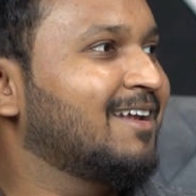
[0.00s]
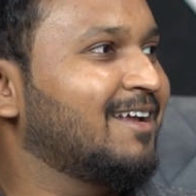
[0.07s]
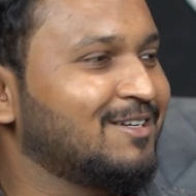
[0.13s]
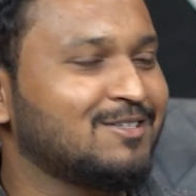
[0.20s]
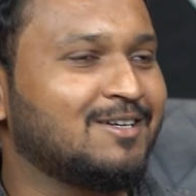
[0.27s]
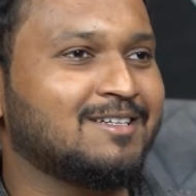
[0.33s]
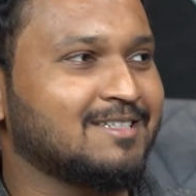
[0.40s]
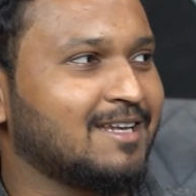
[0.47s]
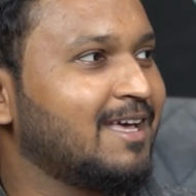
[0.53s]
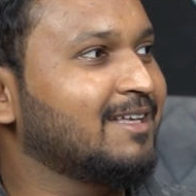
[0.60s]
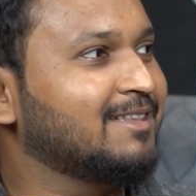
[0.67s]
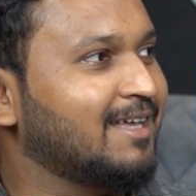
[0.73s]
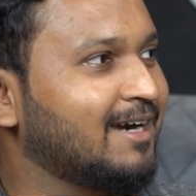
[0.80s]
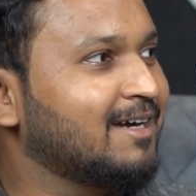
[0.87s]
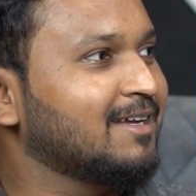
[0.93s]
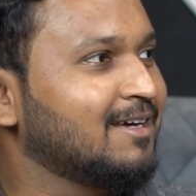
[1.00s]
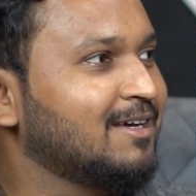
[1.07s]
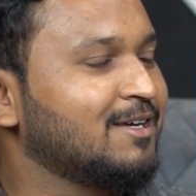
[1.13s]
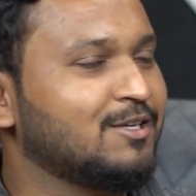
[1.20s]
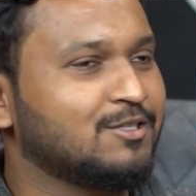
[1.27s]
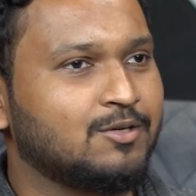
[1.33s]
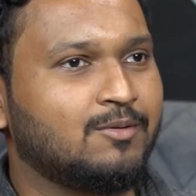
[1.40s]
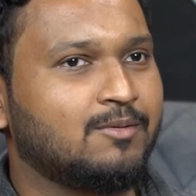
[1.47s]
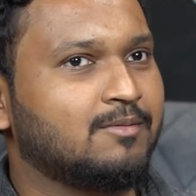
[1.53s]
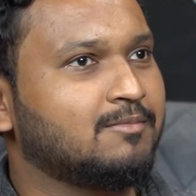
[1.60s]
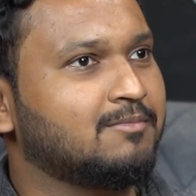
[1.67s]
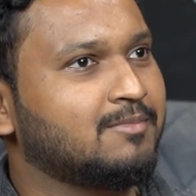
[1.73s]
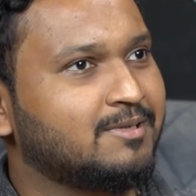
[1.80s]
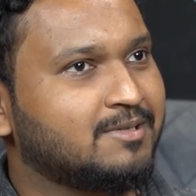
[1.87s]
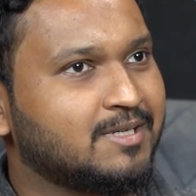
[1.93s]
Right? So it's like that. So
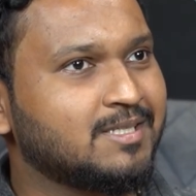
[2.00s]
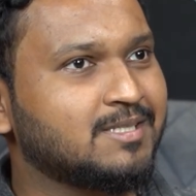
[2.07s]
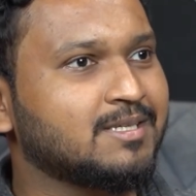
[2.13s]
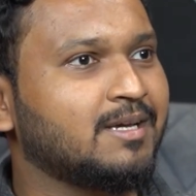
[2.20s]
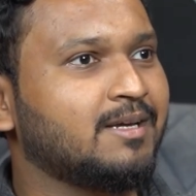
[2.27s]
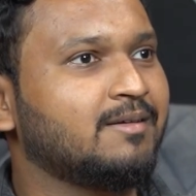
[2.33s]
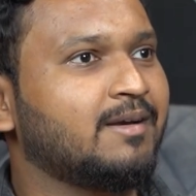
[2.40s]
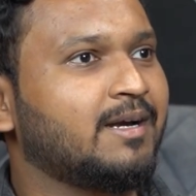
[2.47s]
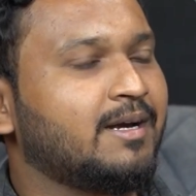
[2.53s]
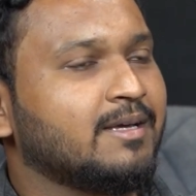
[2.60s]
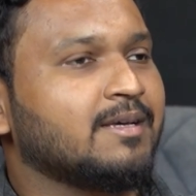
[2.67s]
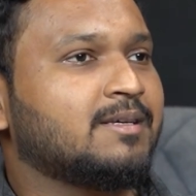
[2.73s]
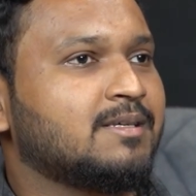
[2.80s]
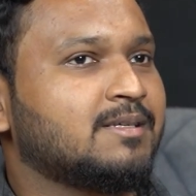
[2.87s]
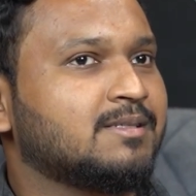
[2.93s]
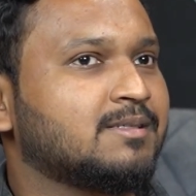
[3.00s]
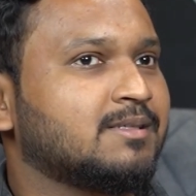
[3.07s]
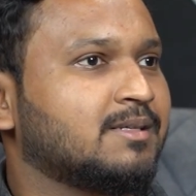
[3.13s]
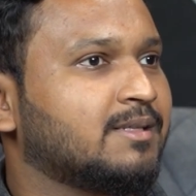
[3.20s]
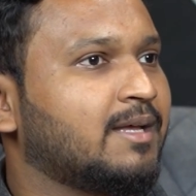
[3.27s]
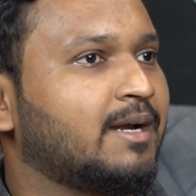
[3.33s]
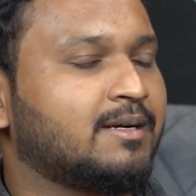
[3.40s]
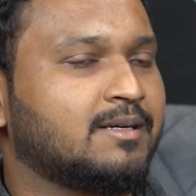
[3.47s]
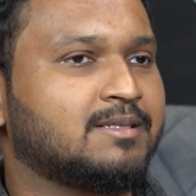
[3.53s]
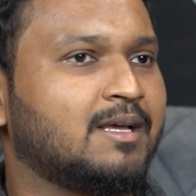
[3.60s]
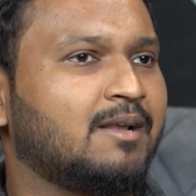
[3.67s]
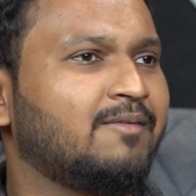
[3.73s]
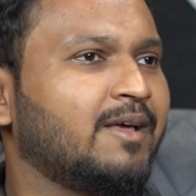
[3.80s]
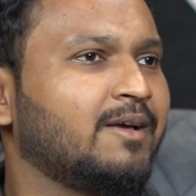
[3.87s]
risk in trading is that itself.